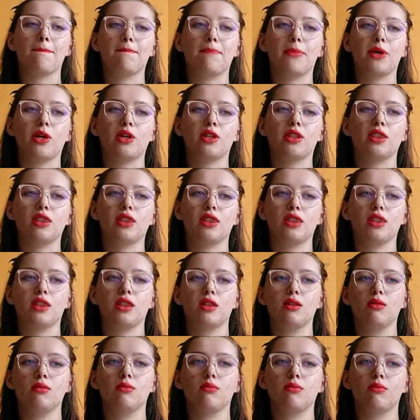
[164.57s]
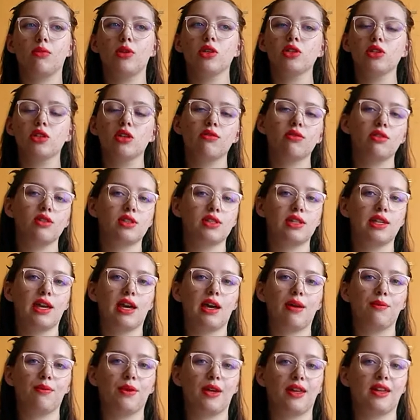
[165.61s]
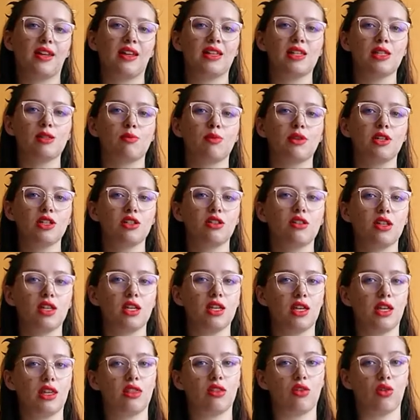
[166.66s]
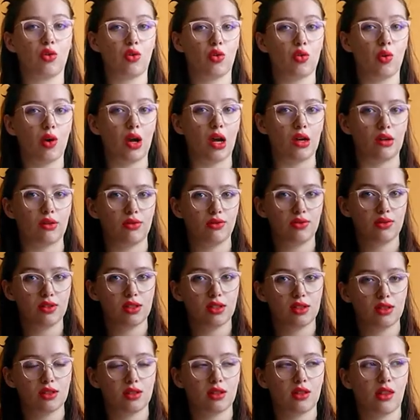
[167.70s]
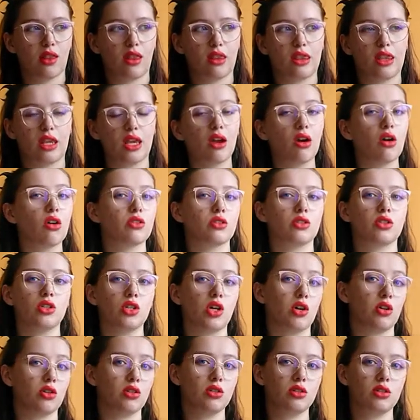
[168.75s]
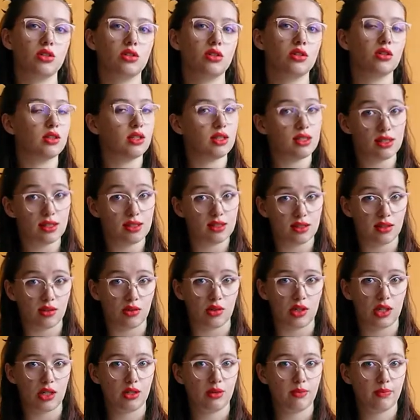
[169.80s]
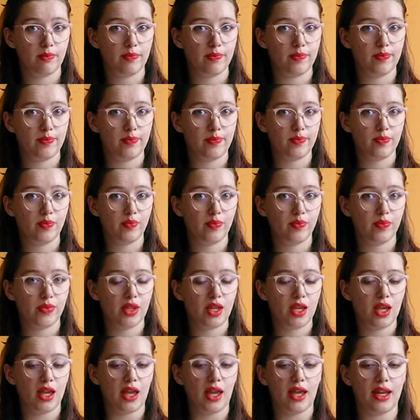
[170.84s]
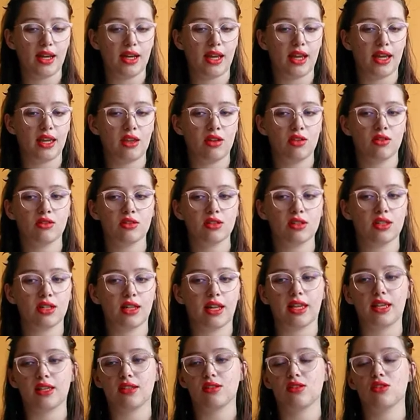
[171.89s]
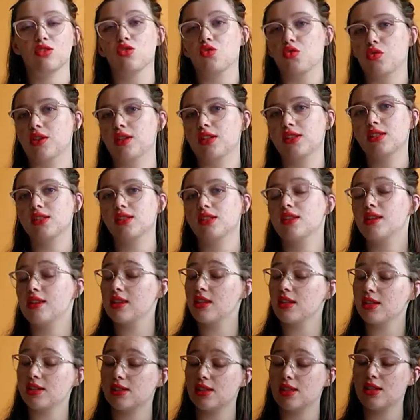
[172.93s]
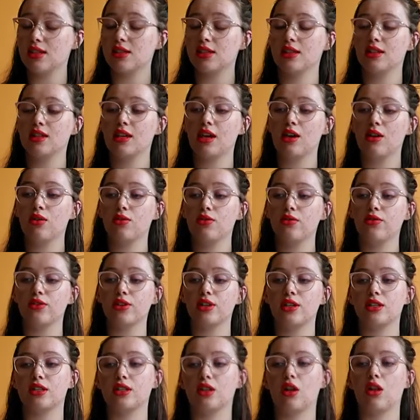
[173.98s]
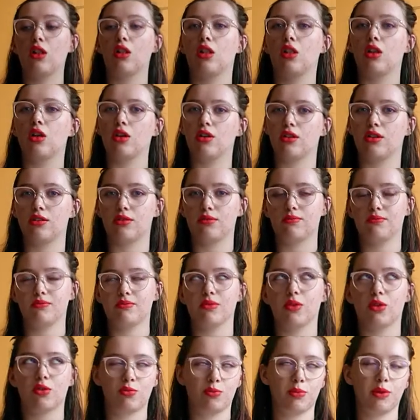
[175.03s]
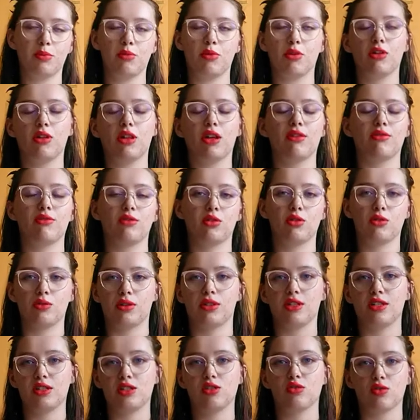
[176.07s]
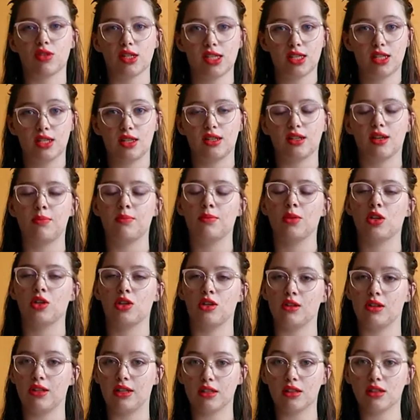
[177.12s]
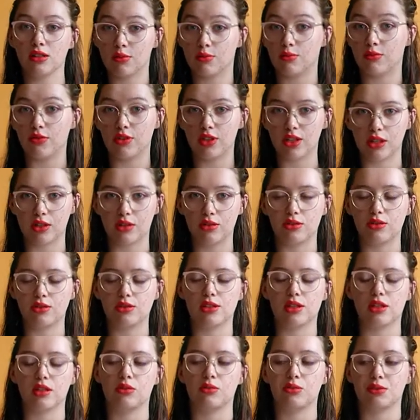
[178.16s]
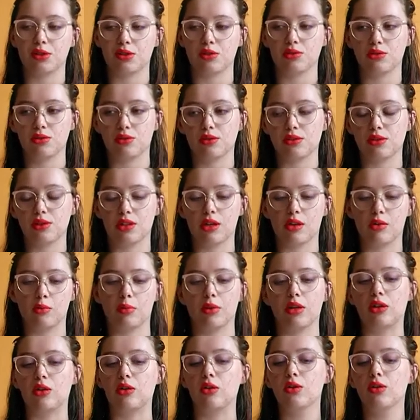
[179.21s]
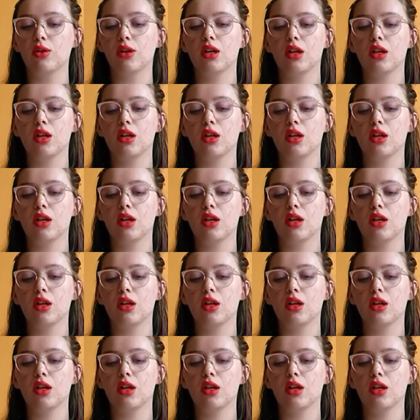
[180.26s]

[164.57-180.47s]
But most of the time, and especially in the craft, they are not necessary. And I can't stress this enough, and a lot of people have already stressed it. I'm gonna link some videos and resources down below.